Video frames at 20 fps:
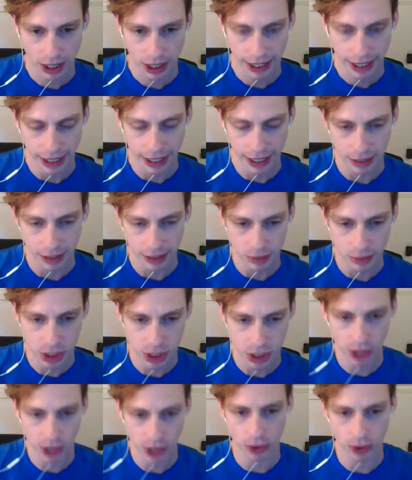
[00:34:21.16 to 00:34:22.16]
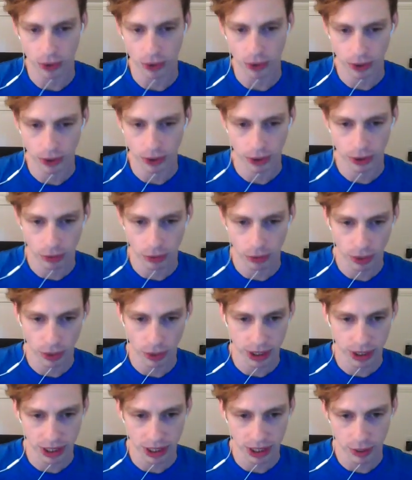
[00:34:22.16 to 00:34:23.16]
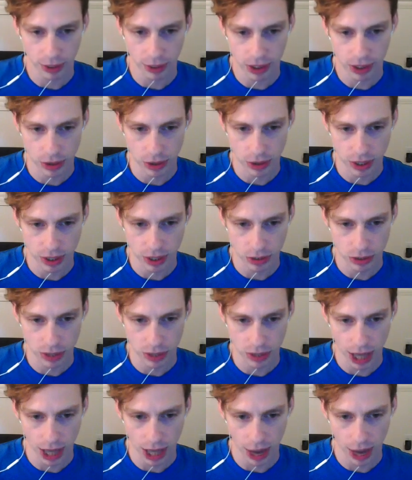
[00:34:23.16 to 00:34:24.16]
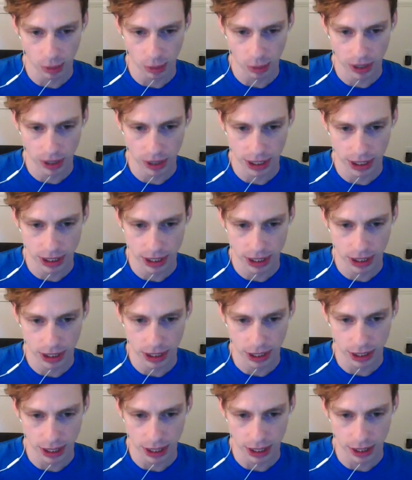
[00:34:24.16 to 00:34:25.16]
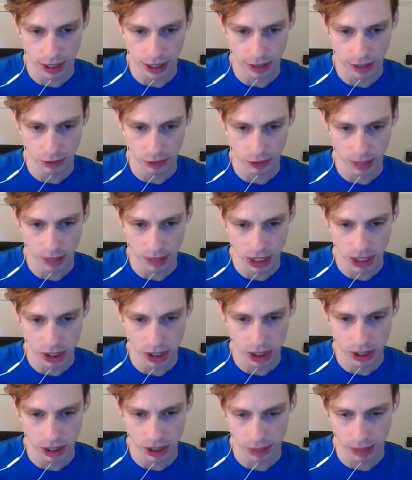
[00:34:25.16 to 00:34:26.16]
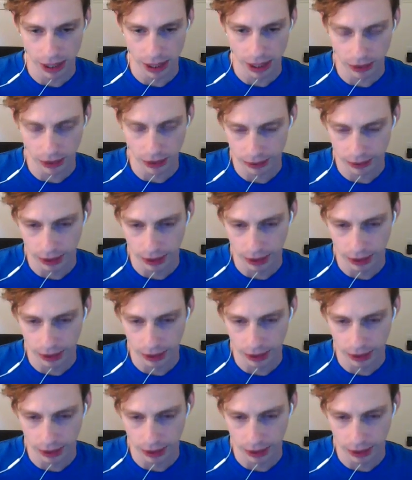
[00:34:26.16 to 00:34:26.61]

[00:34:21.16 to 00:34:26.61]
Um, so one thing that we do is we output uh, information about,